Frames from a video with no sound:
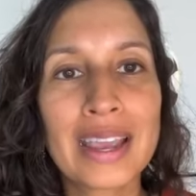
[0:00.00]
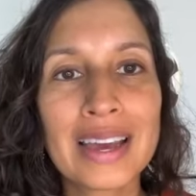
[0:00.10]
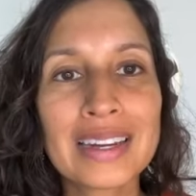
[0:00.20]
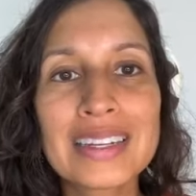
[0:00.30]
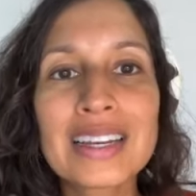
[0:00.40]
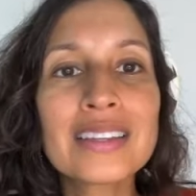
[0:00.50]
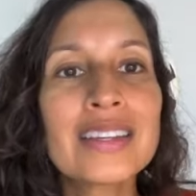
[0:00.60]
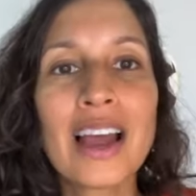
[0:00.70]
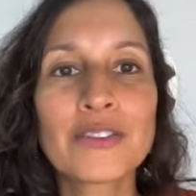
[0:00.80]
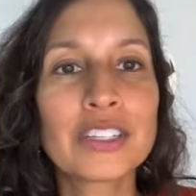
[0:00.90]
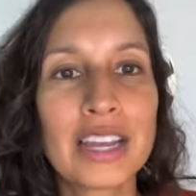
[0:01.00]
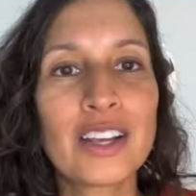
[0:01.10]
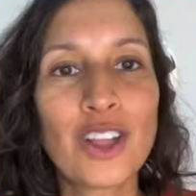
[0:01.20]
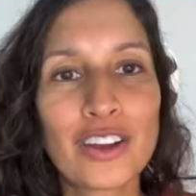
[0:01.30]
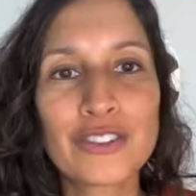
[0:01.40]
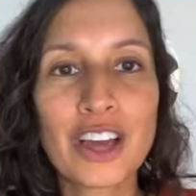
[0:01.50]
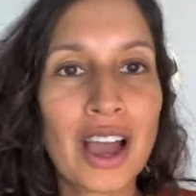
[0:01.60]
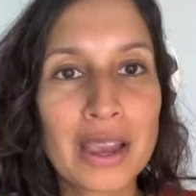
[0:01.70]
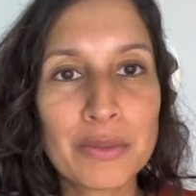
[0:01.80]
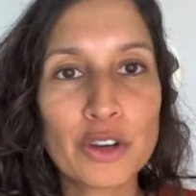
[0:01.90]
And it doesn't have to take a lot of
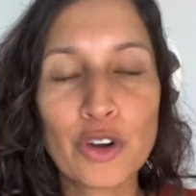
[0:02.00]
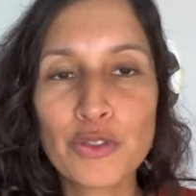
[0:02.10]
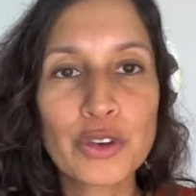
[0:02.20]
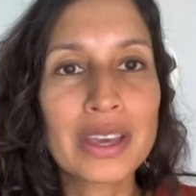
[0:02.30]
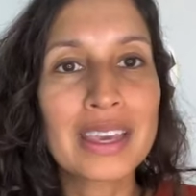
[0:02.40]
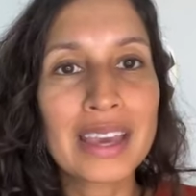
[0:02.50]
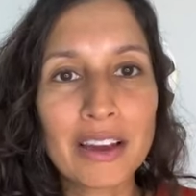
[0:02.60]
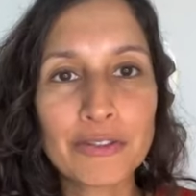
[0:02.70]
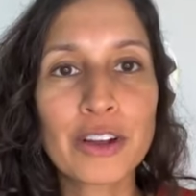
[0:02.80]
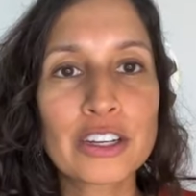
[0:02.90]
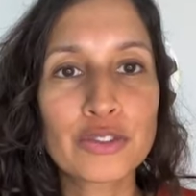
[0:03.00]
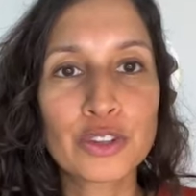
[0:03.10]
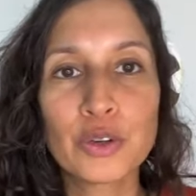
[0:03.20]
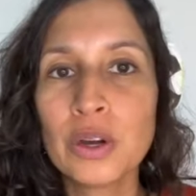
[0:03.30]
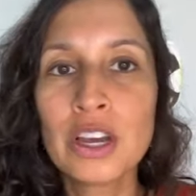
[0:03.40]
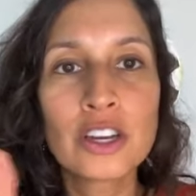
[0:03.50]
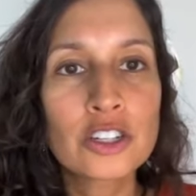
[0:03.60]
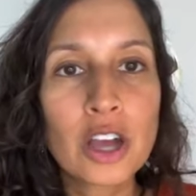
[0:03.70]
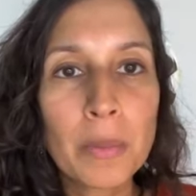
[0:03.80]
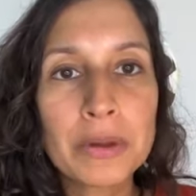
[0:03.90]
time. You know, if you can get fresh fruit,
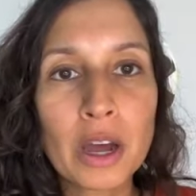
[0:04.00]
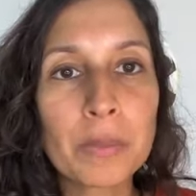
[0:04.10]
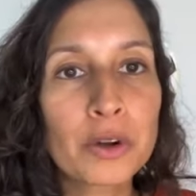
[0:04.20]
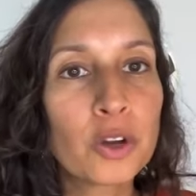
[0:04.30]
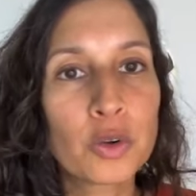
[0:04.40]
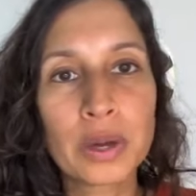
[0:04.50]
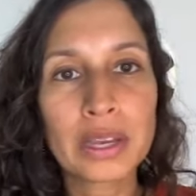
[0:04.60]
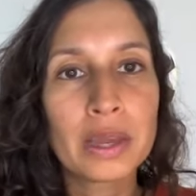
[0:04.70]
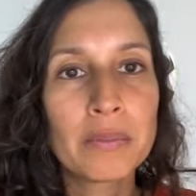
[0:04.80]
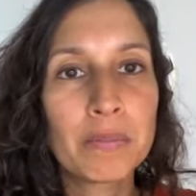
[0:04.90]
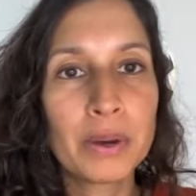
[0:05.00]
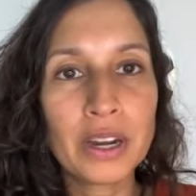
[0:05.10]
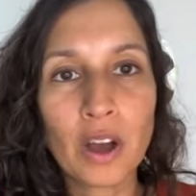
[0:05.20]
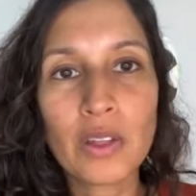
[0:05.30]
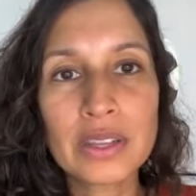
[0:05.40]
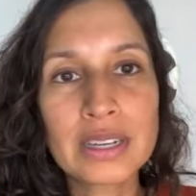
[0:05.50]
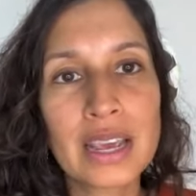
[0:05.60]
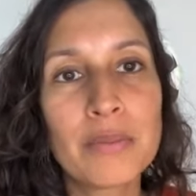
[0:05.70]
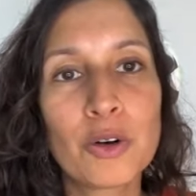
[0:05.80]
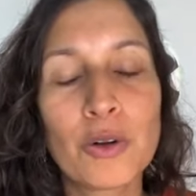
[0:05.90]
chop it up real quick and put it on the
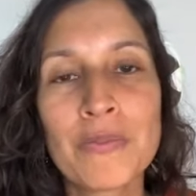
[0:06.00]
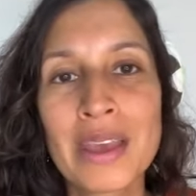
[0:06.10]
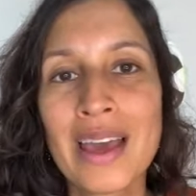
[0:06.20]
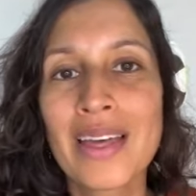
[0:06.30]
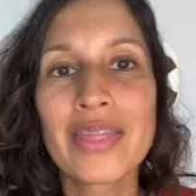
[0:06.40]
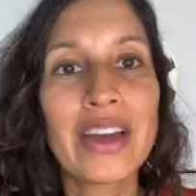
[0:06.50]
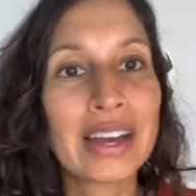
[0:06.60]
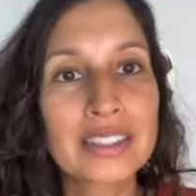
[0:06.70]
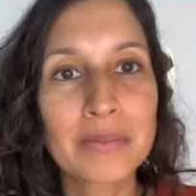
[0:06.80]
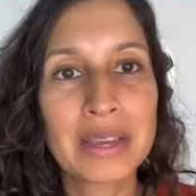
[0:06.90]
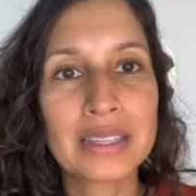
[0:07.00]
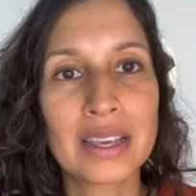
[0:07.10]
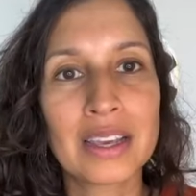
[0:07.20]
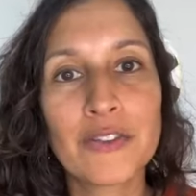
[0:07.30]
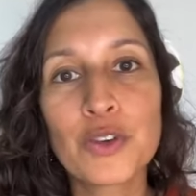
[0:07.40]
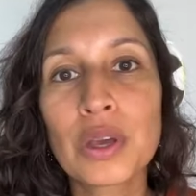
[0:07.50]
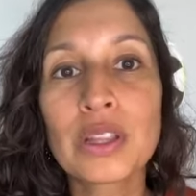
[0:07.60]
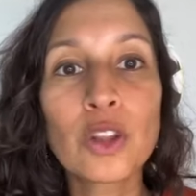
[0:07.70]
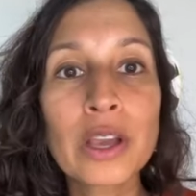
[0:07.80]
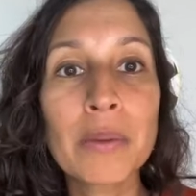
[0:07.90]
table, that's amazing. If you
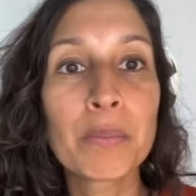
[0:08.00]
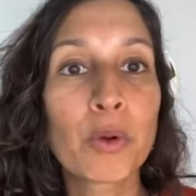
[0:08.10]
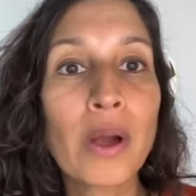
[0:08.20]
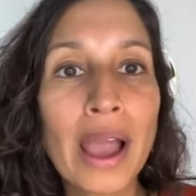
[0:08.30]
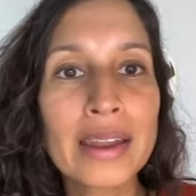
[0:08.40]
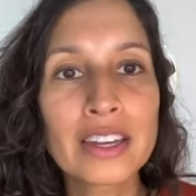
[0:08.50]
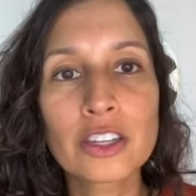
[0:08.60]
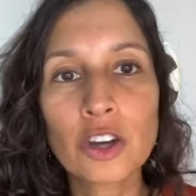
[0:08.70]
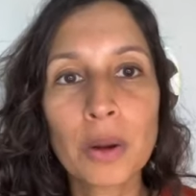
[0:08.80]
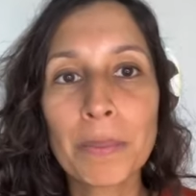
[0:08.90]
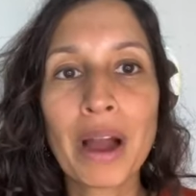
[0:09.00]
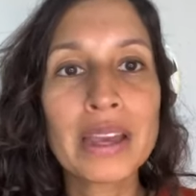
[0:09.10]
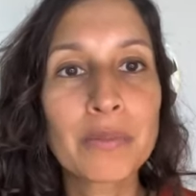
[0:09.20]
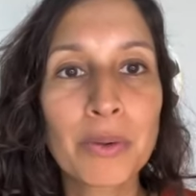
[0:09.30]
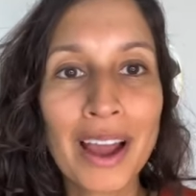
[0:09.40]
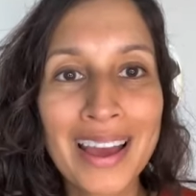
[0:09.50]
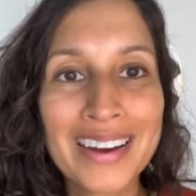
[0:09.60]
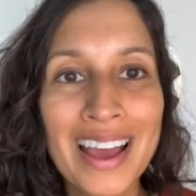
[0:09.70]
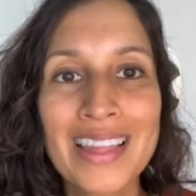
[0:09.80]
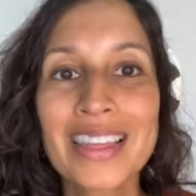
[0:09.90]
can look at bread and start buying
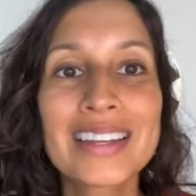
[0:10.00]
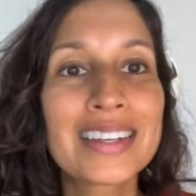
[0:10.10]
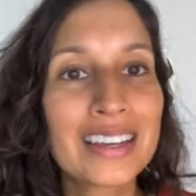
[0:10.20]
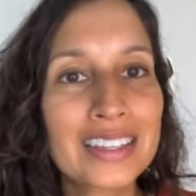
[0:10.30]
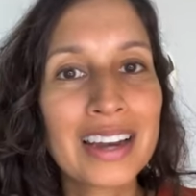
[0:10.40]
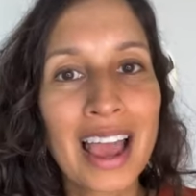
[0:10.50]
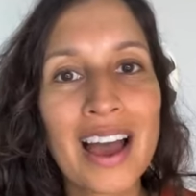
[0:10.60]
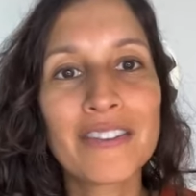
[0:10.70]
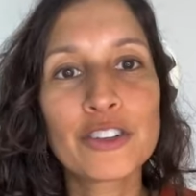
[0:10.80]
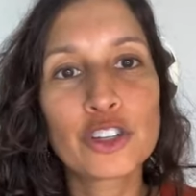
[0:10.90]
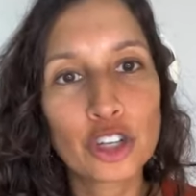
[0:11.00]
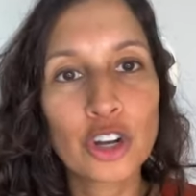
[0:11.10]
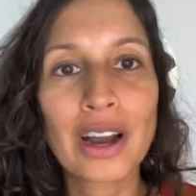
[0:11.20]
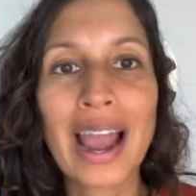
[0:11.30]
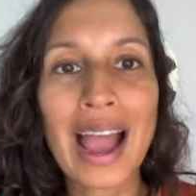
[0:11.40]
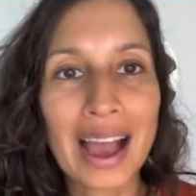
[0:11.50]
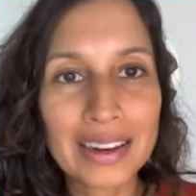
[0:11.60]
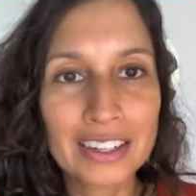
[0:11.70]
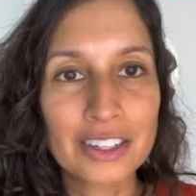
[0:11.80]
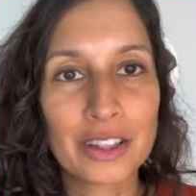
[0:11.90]
bread that doesn't have sugar
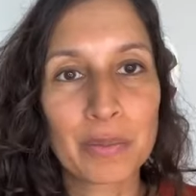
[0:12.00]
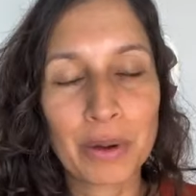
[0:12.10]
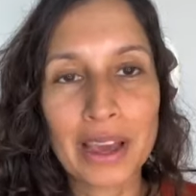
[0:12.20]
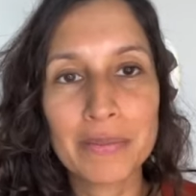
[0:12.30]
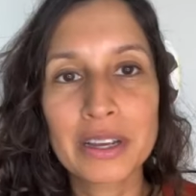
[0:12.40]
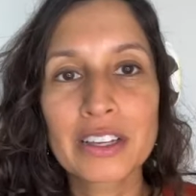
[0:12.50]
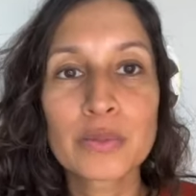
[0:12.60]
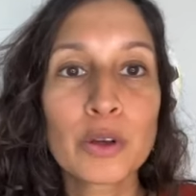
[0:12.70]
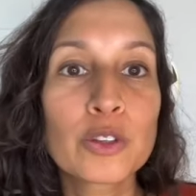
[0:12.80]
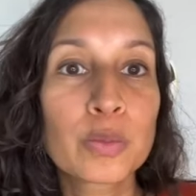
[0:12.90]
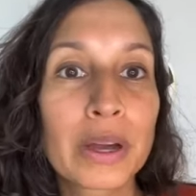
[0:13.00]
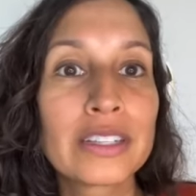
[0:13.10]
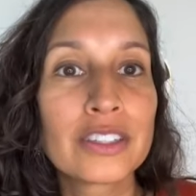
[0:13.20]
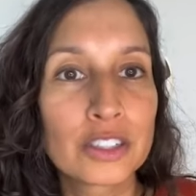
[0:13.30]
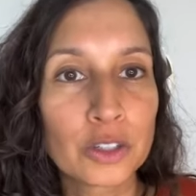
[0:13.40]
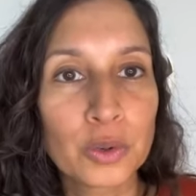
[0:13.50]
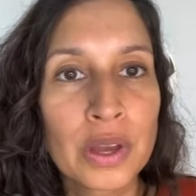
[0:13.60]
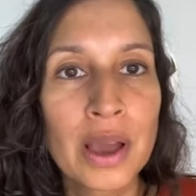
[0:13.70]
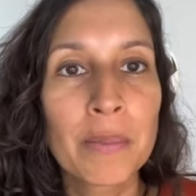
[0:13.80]
added to the bread, because most breads do.